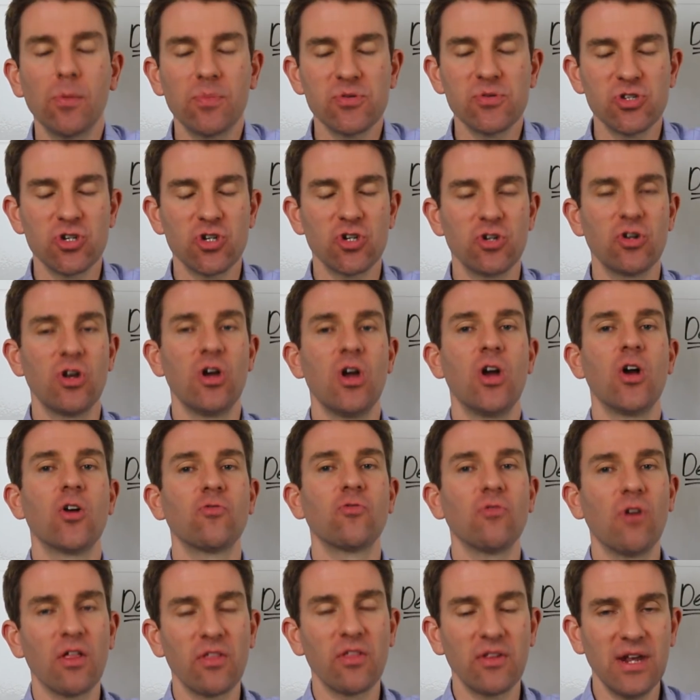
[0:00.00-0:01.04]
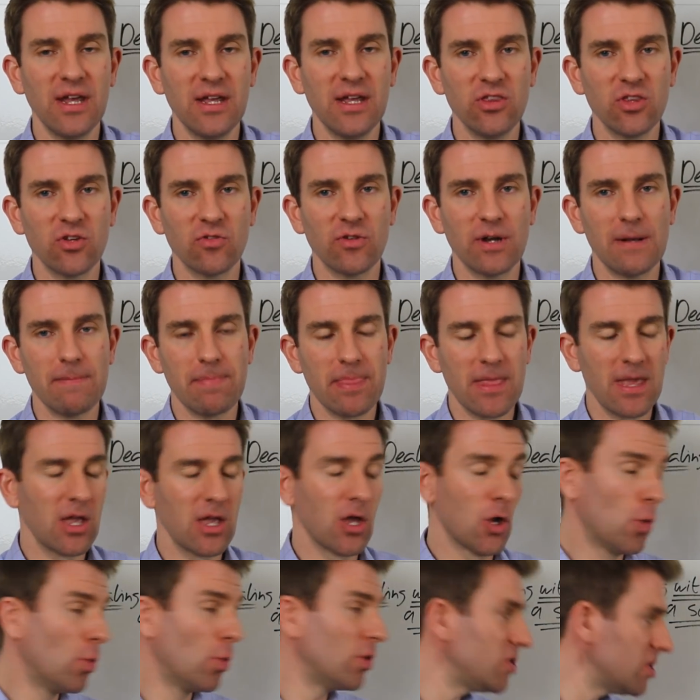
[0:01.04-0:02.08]
your position rather than hinder it
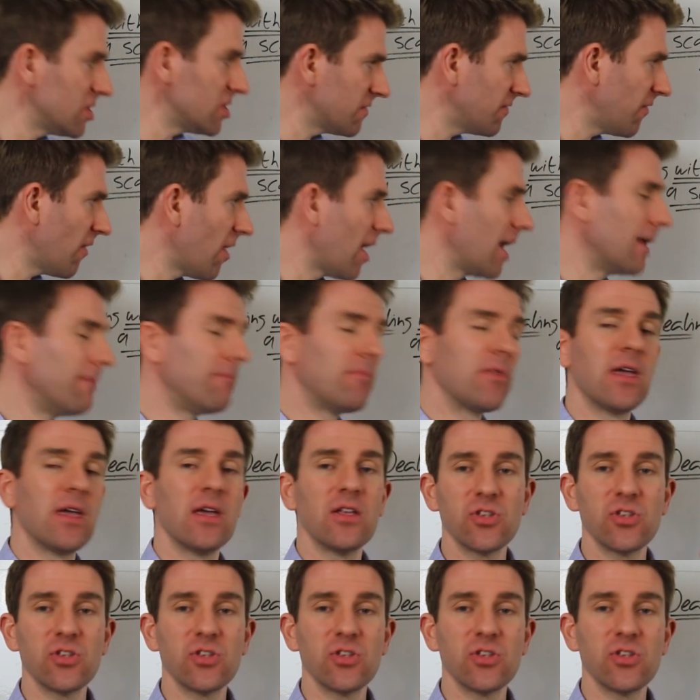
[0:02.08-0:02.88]
which is fine.